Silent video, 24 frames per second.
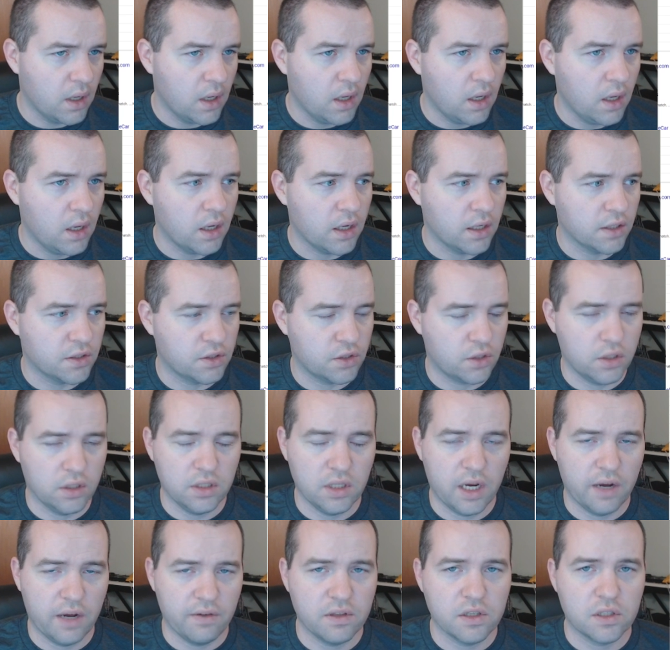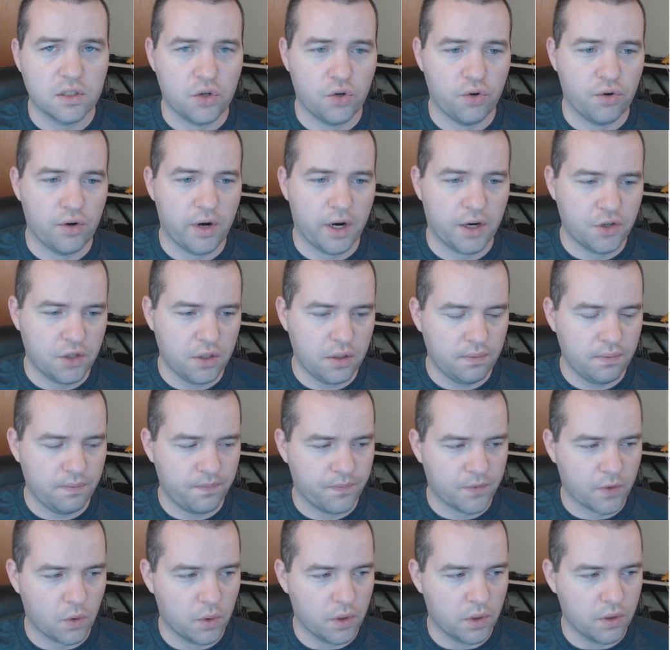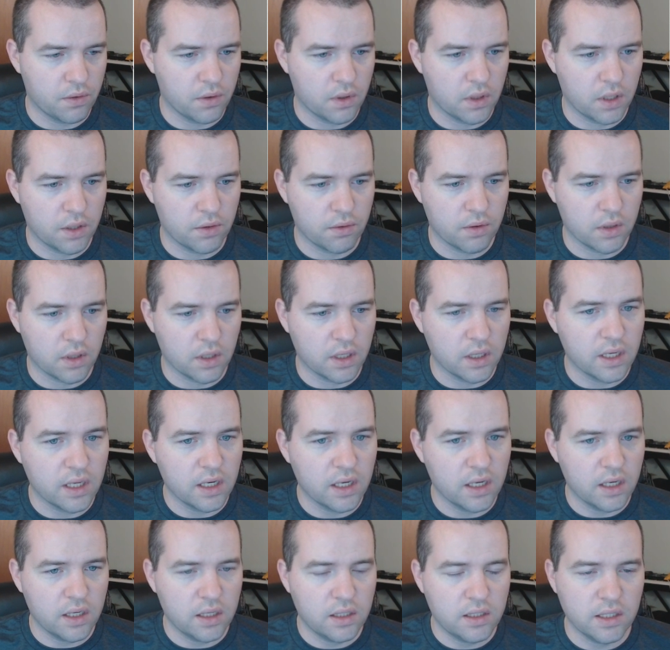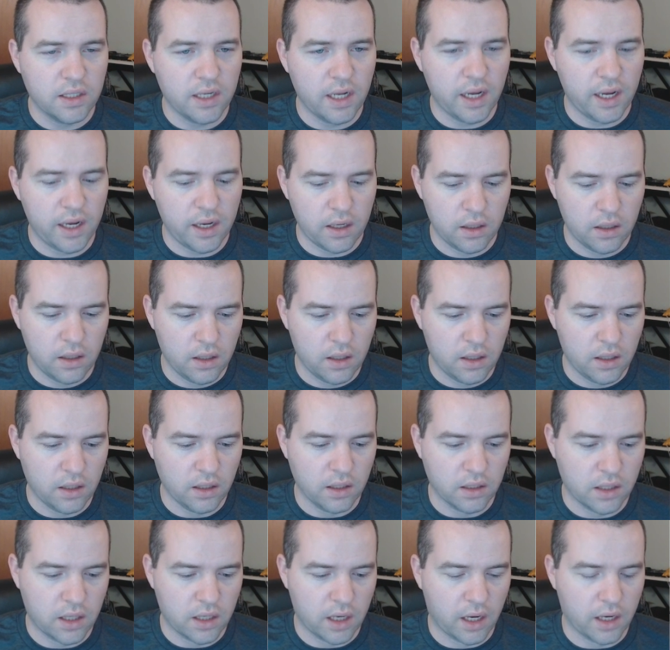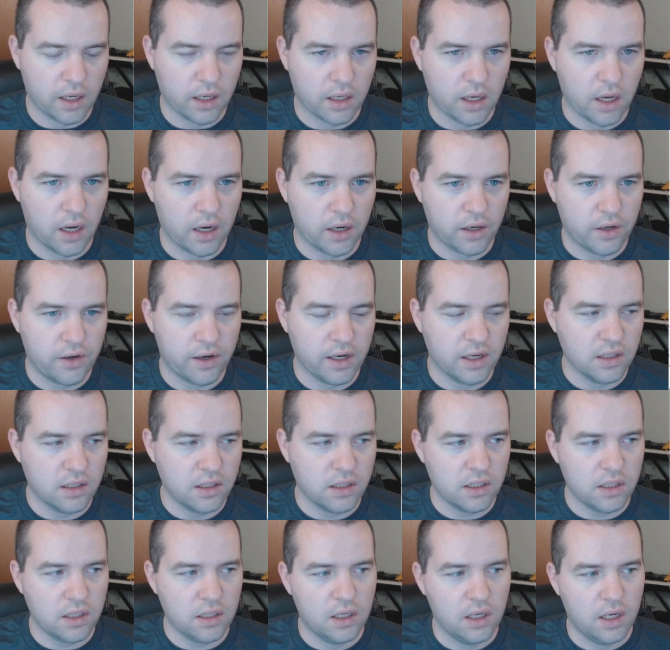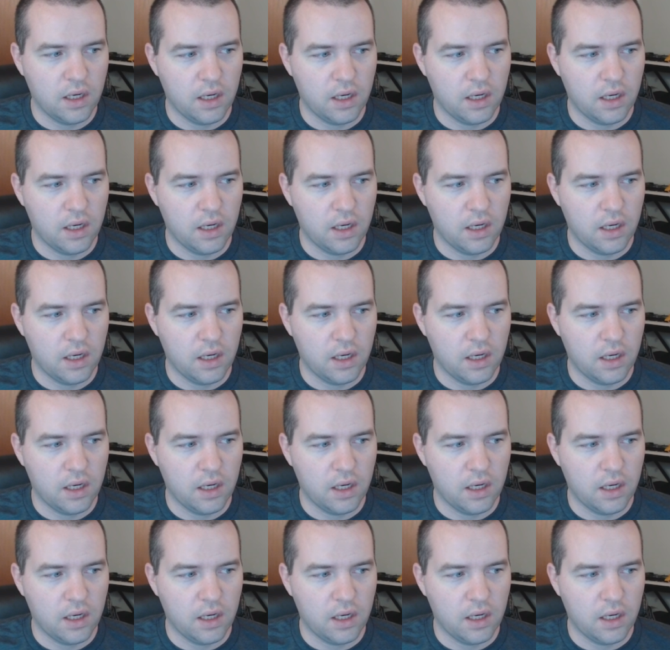it's good to have this correction. We really, really needed today. It kind of got crazy.